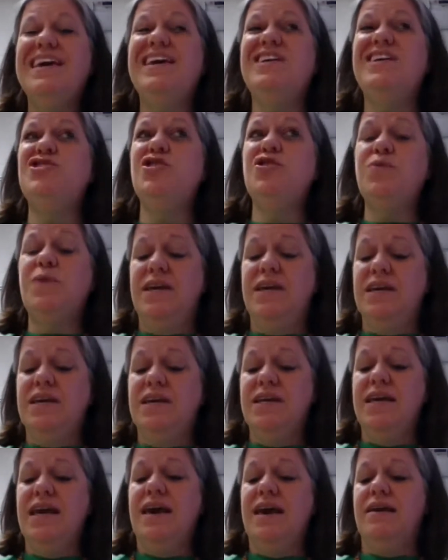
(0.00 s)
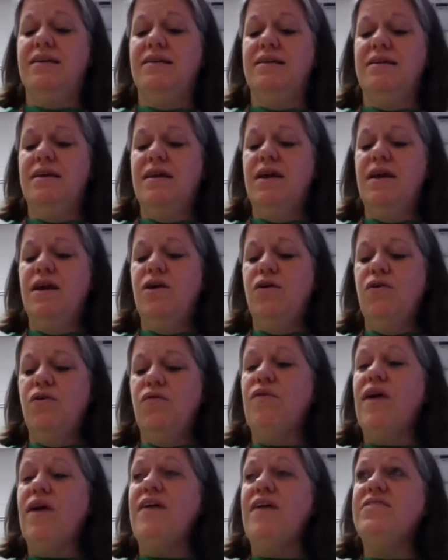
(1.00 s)
He took what he could get,
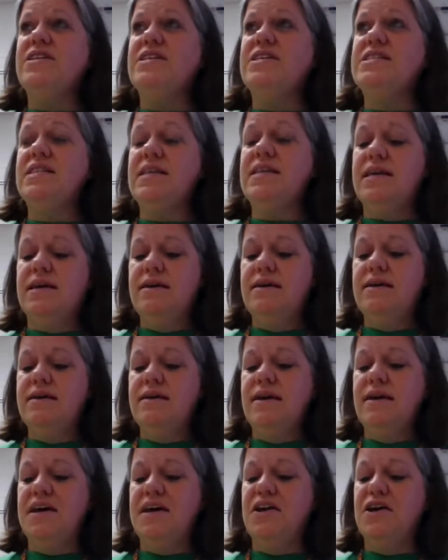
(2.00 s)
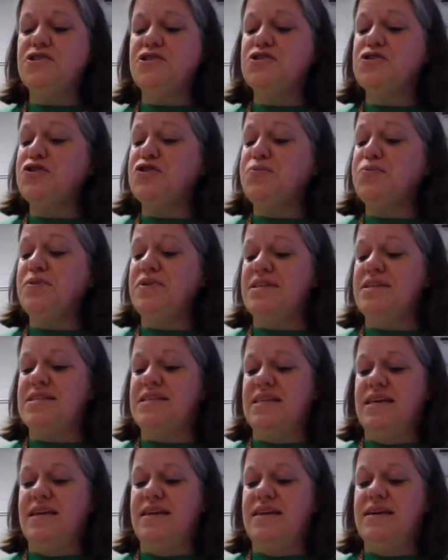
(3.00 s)
ravenously and
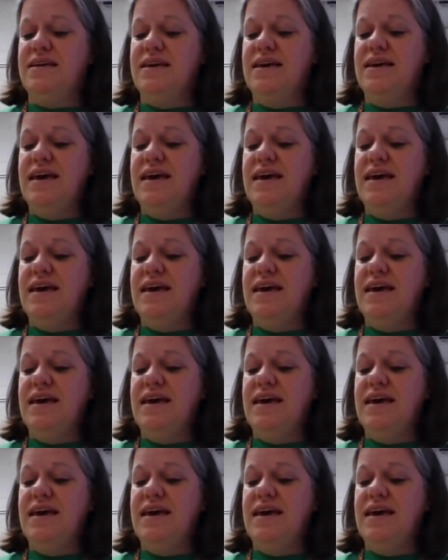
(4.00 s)
unscrupulously.